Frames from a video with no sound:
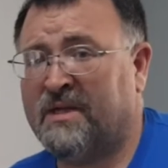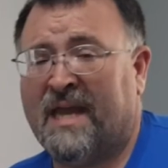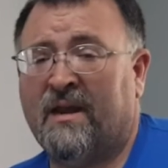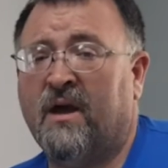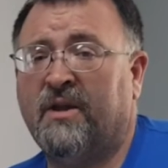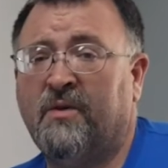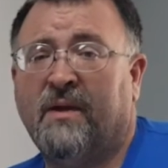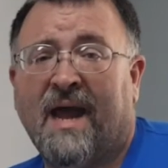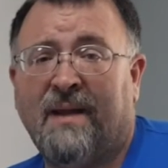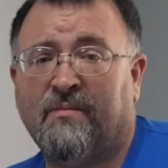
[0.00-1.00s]
You cannot do
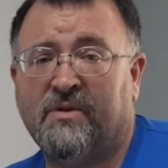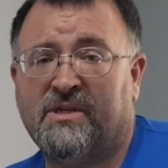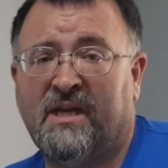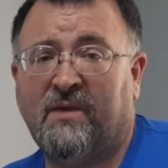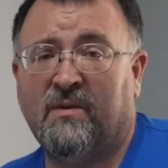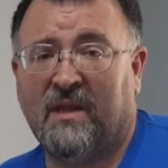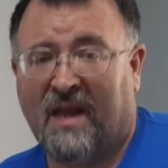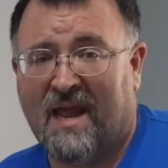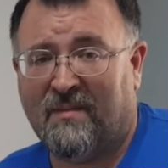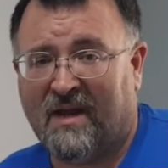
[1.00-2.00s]
an apron sink with a
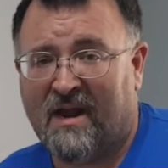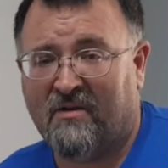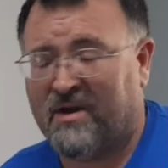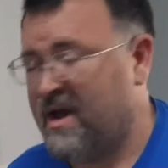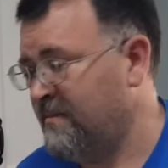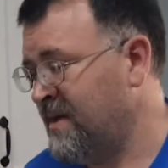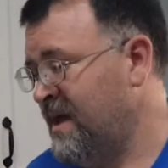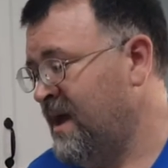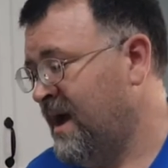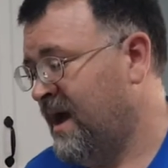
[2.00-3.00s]
laminate countertop
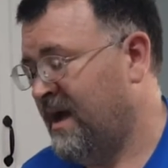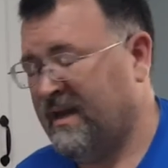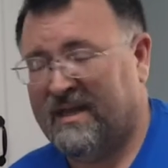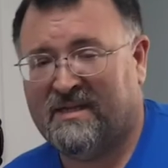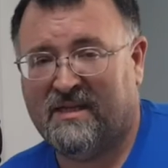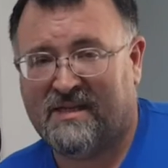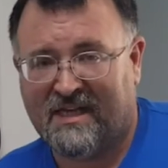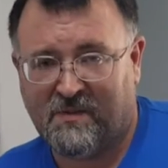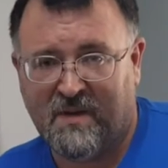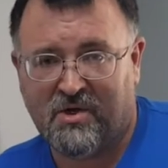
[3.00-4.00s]
unless it's
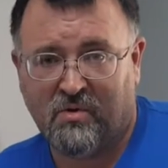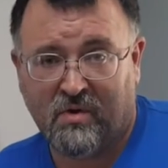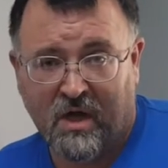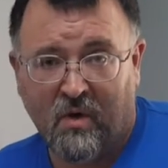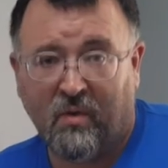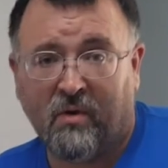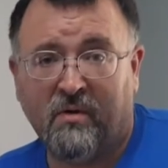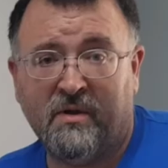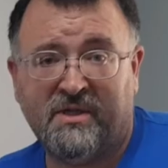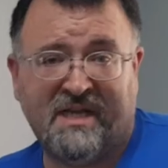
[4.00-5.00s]
that special
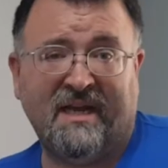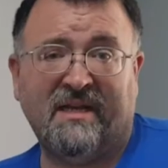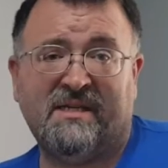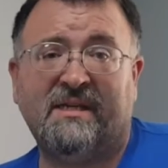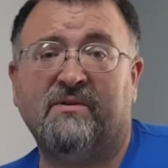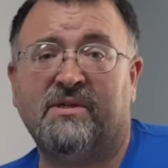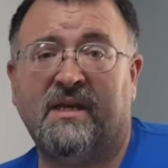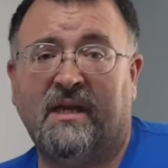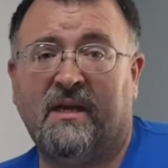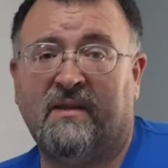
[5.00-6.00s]
Kohler stainless steel
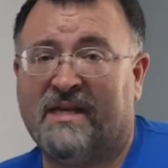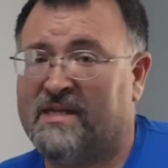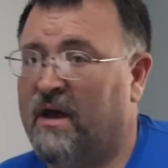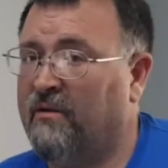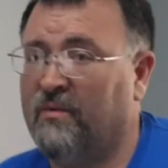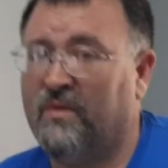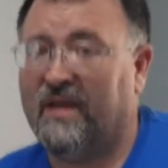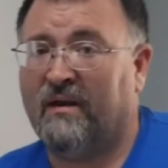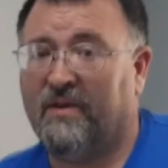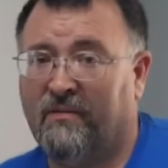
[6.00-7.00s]
sink. That's the only one
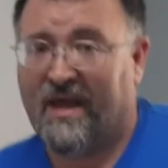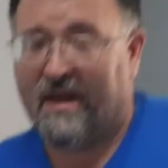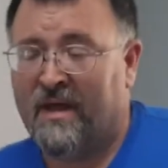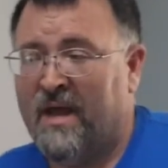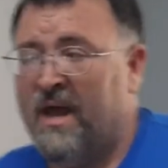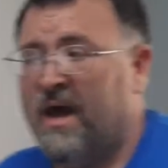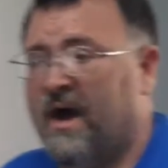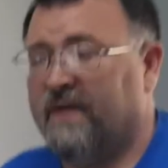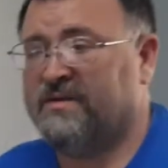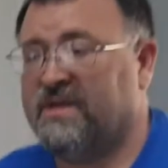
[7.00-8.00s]
that'll do
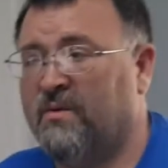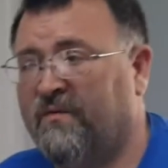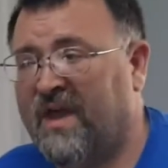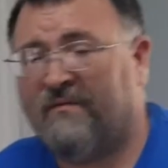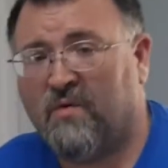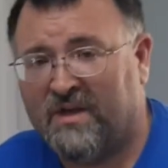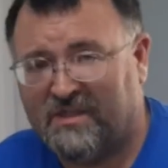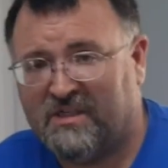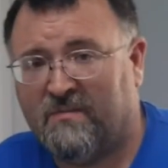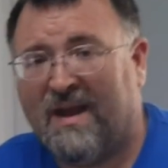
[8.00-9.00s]
that. So if you have
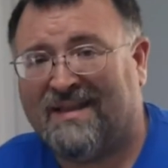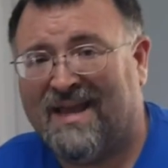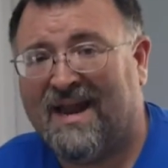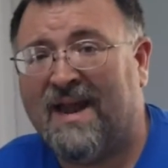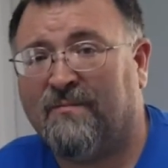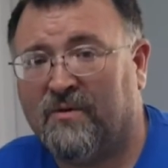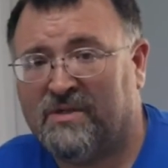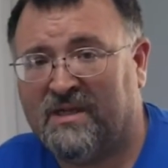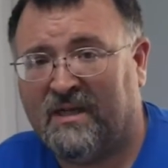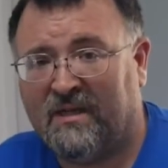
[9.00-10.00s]
questions about that apron
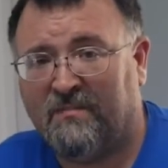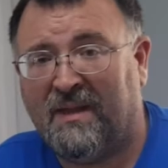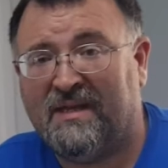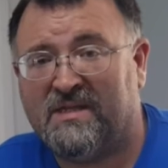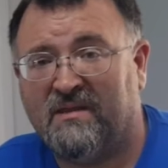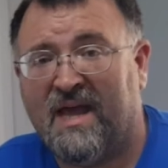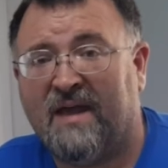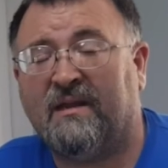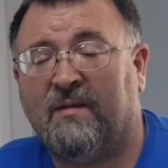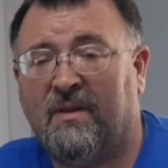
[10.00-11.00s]
sink piece of
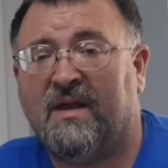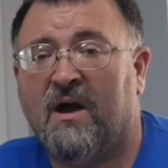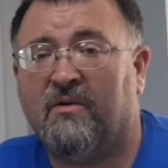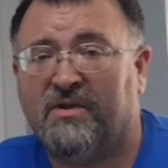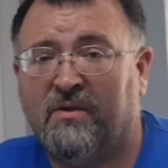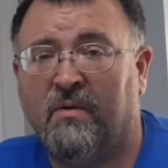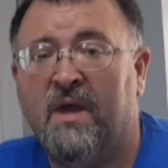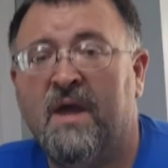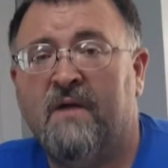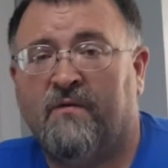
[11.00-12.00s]
that, give me a call too.
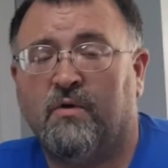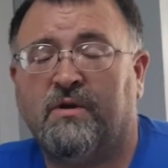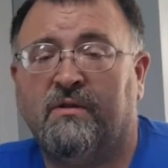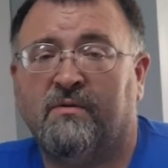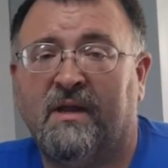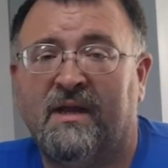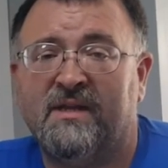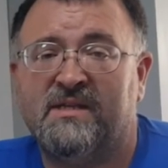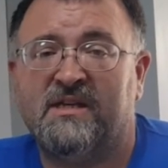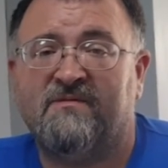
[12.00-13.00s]

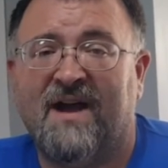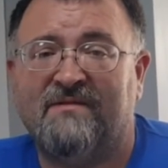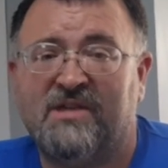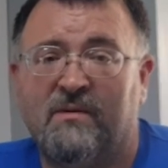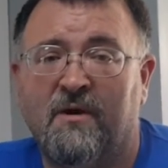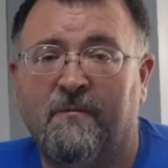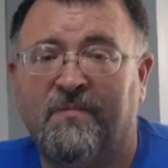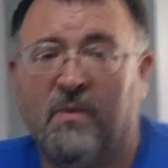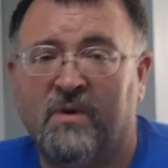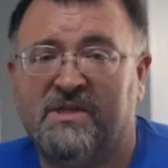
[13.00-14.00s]

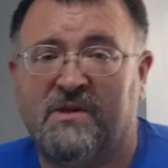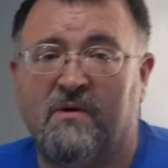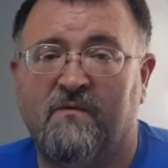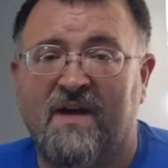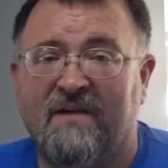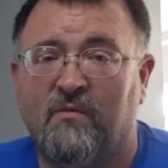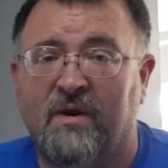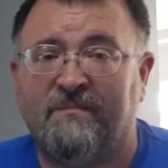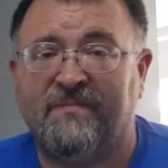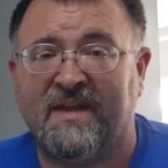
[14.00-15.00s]

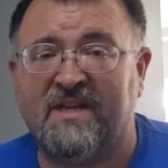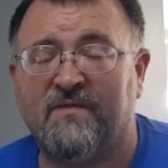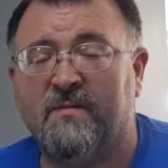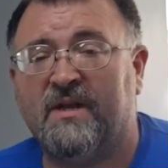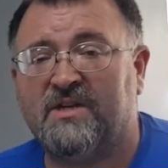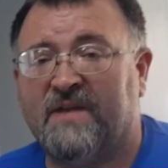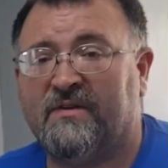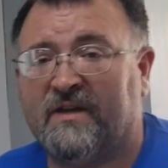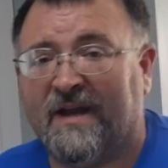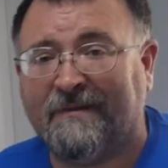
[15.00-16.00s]
423-650-1051. Thanks very much. Have a
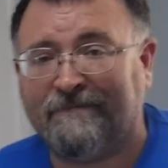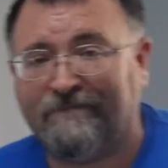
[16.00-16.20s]
good day.